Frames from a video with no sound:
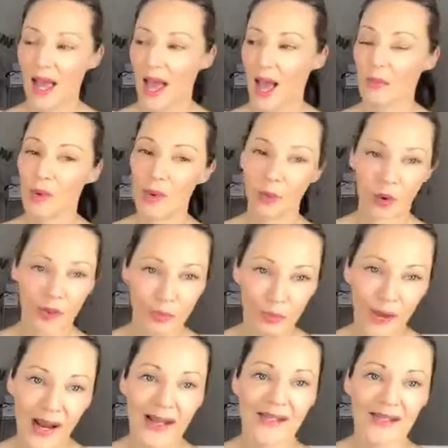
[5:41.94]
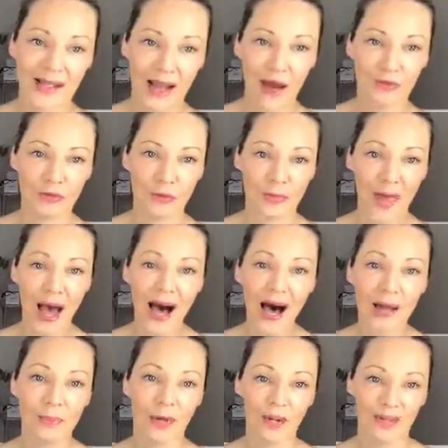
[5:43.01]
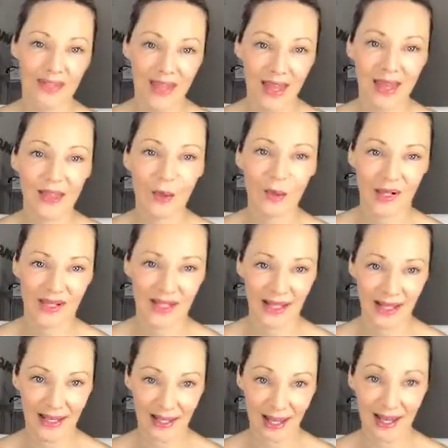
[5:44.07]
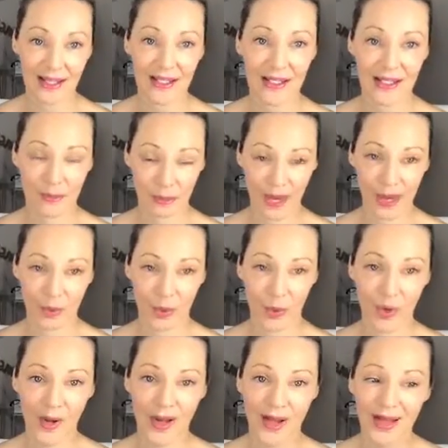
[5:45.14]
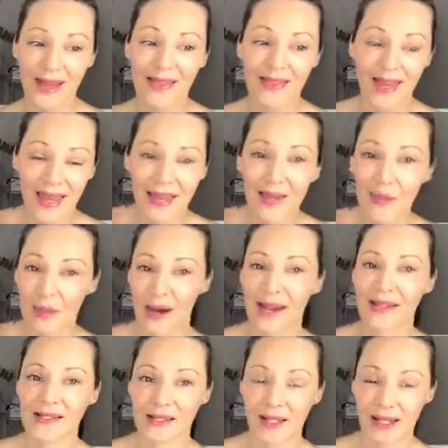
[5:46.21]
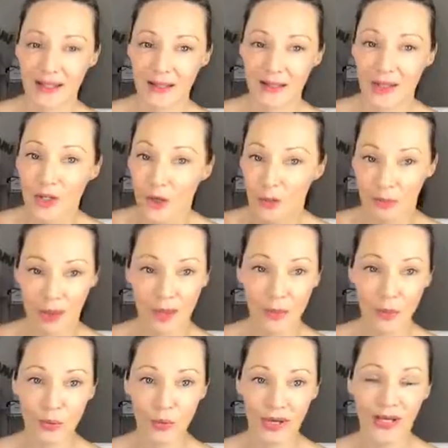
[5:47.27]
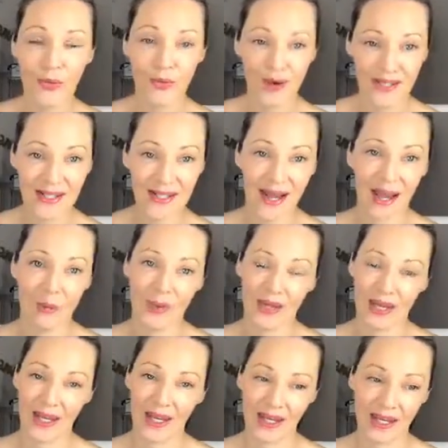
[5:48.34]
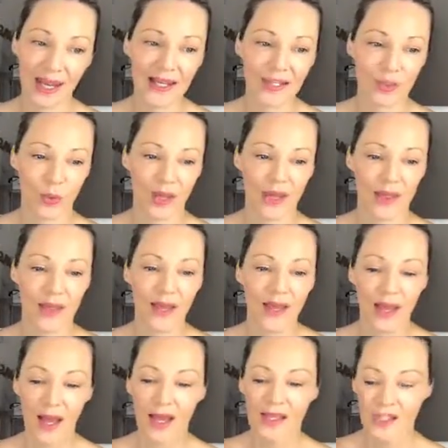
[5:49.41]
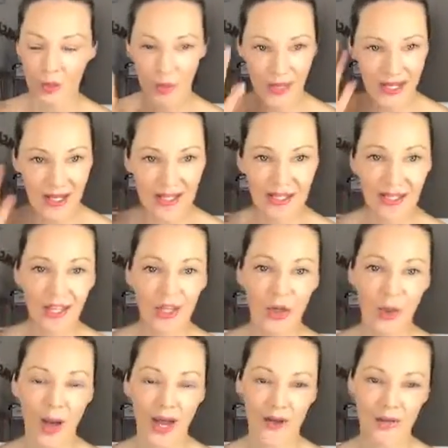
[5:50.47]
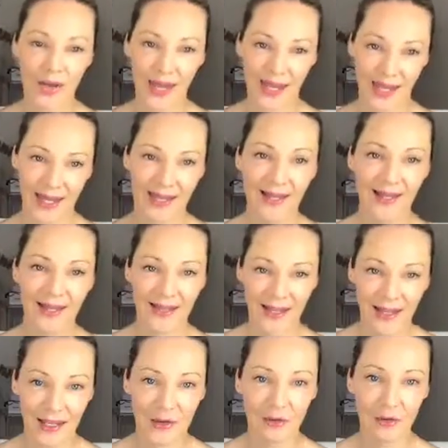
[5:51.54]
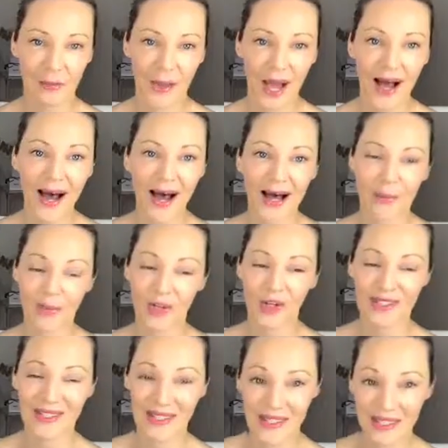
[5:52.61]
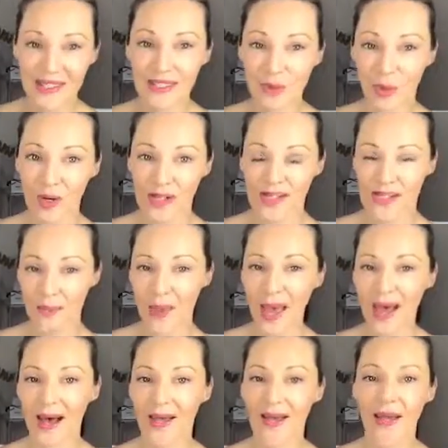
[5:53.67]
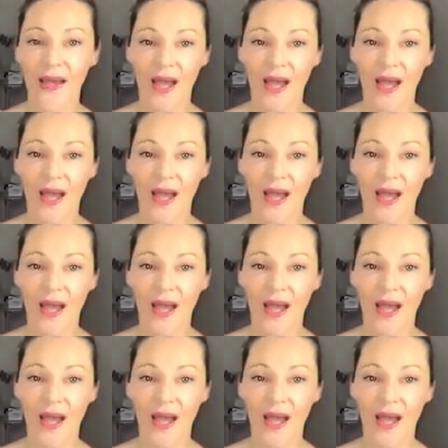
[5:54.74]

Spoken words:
And we want brands that come from the heart because they're the ones that connect to people. They're the brands that, you know, people really resonate with and connect with. And so we need to get you out of your head and thinking from your heart, because this is what it's about.